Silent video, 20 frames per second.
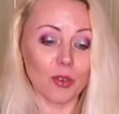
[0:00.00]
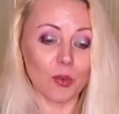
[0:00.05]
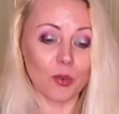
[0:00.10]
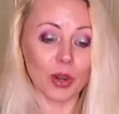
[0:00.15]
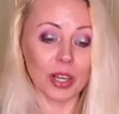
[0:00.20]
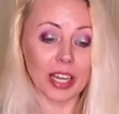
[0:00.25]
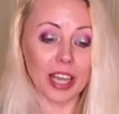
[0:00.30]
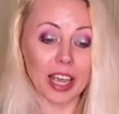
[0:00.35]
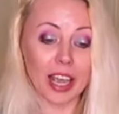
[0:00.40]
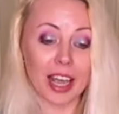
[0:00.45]

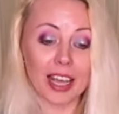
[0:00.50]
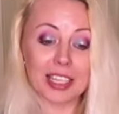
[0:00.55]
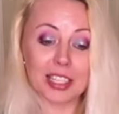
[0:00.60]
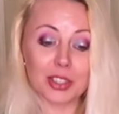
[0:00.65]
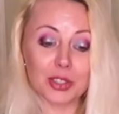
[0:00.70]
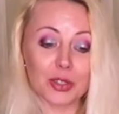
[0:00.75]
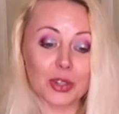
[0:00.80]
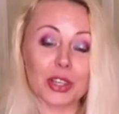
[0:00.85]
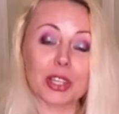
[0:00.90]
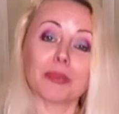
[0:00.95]
when I
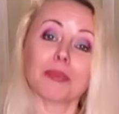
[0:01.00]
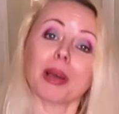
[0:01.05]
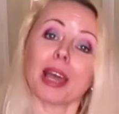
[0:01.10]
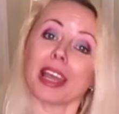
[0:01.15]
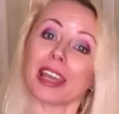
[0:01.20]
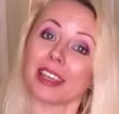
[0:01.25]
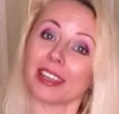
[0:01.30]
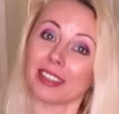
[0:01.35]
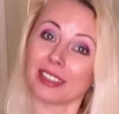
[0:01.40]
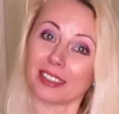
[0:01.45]
ask you in
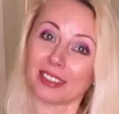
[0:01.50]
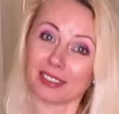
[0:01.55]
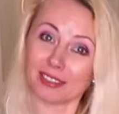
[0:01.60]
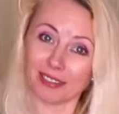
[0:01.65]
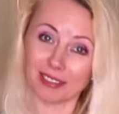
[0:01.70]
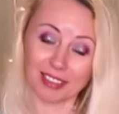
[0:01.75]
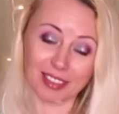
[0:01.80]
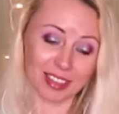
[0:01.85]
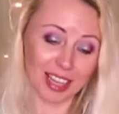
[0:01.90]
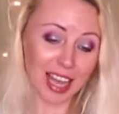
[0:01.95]
my
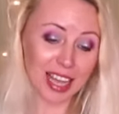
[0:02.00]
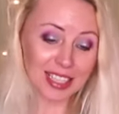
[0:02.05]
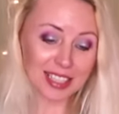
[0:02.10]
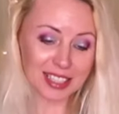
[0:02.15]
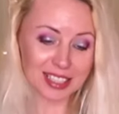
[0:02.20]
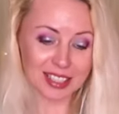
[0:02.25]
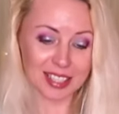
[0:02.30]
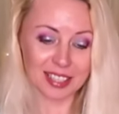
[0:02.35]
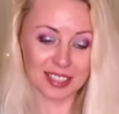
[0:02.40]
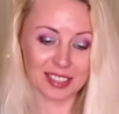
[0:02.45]

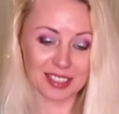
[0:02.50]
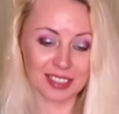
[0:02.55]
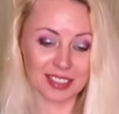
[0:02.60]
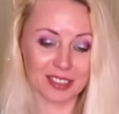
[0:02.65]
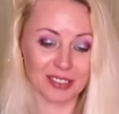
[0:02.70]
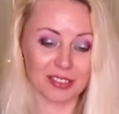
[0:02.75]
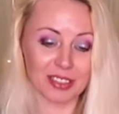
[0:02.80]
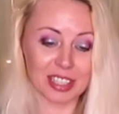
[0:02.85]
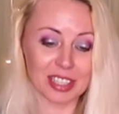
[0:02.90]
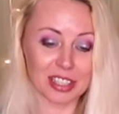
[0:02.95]
last
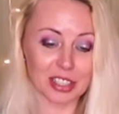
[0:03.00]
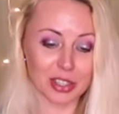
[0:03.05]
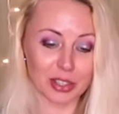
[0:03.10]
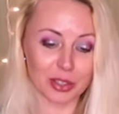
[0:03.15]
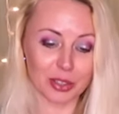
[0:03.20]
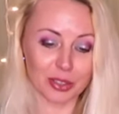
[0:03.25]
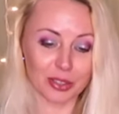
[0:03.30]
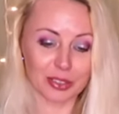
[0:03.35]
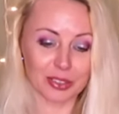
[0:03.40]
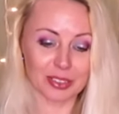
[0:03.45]

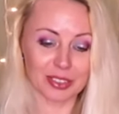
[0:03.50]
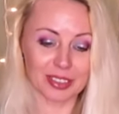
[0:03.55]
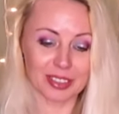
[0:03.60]
video